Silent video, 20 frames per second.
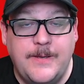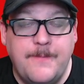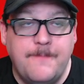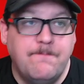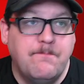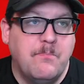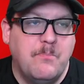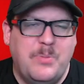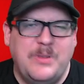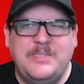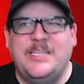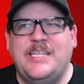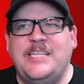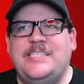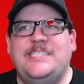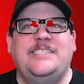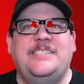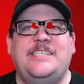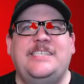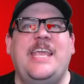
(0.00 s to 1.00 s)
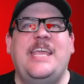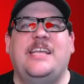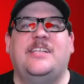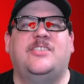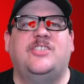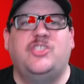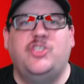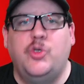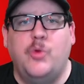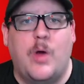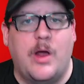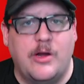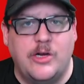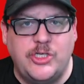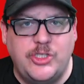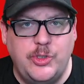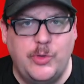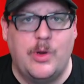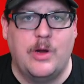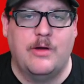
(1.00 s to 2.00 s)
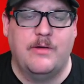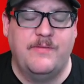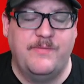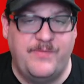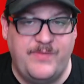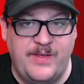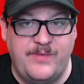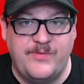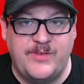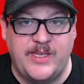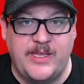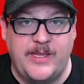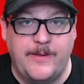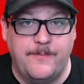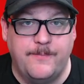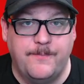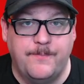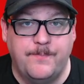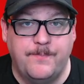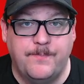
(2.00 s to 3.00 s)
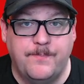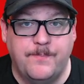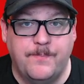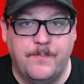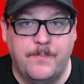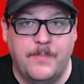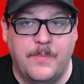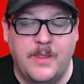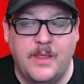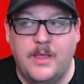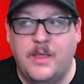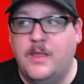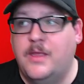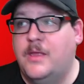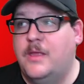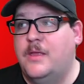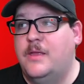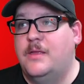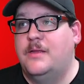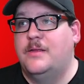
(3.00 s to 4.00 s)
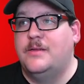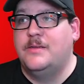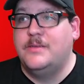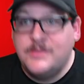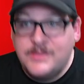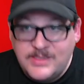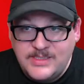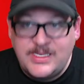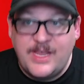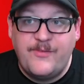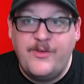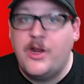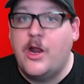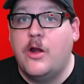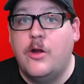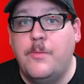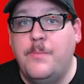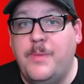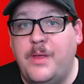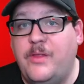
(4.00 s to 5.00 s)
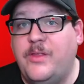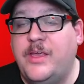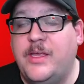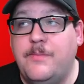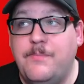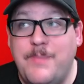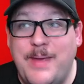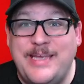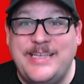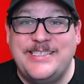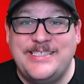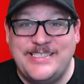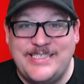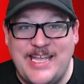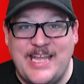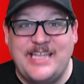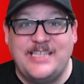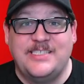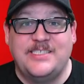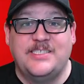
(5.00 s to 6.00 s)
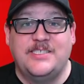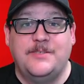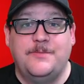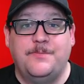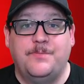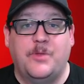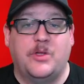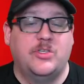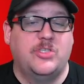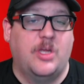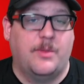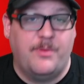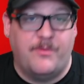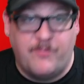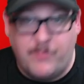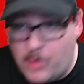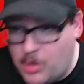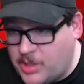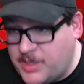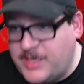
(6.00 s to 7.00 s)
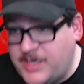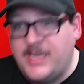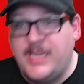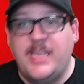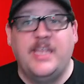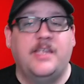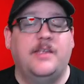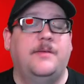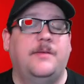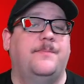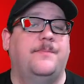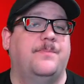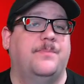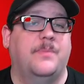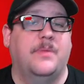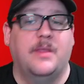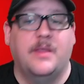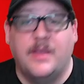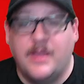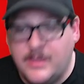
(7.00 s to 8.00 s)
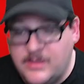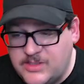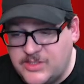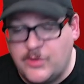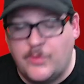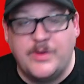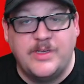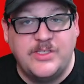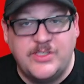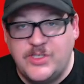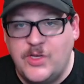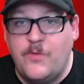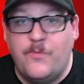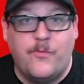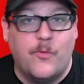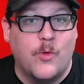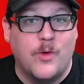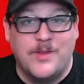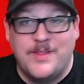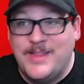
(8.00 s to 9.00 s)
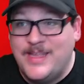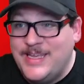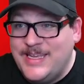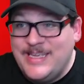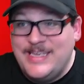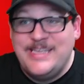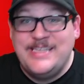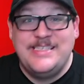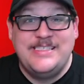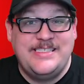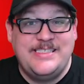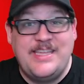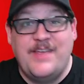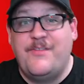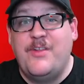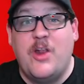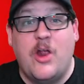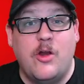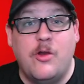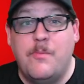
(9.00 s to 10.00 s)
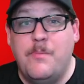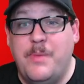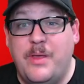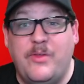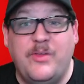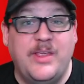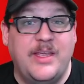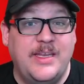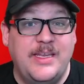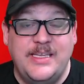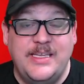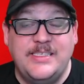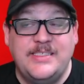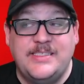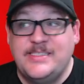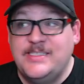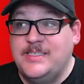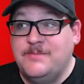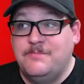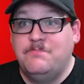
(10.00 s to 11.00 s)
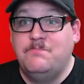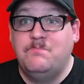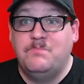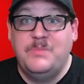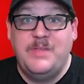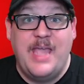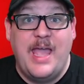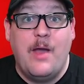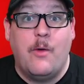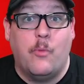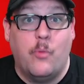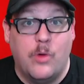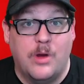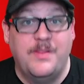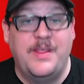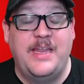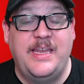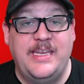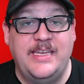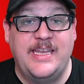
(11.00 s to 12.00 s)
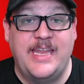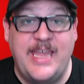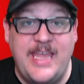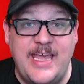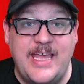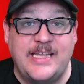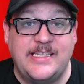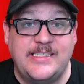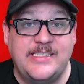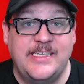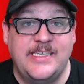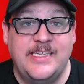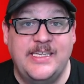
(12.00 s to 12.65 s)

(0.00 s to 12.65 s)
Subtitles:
But let's say it's 250. $700 million makes sense. On top of marketing and so on and so forth, $700 million is, where they need to hit.